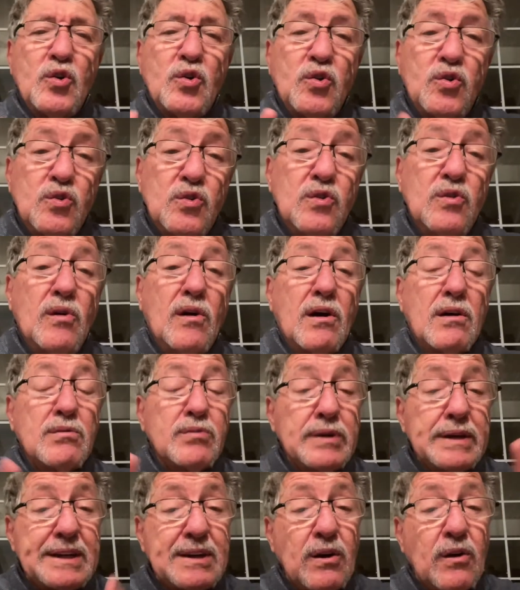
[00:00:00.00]
who are
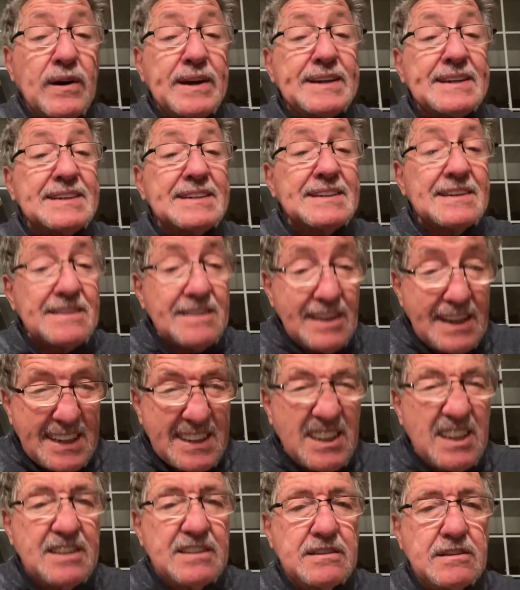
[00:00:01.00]
we going to
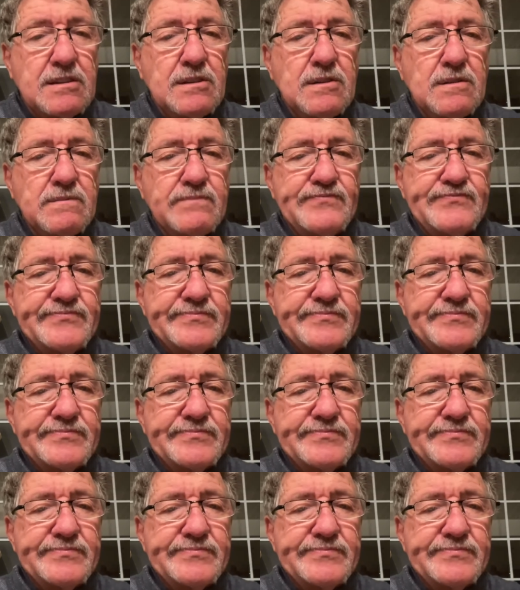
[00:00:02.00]
listen to?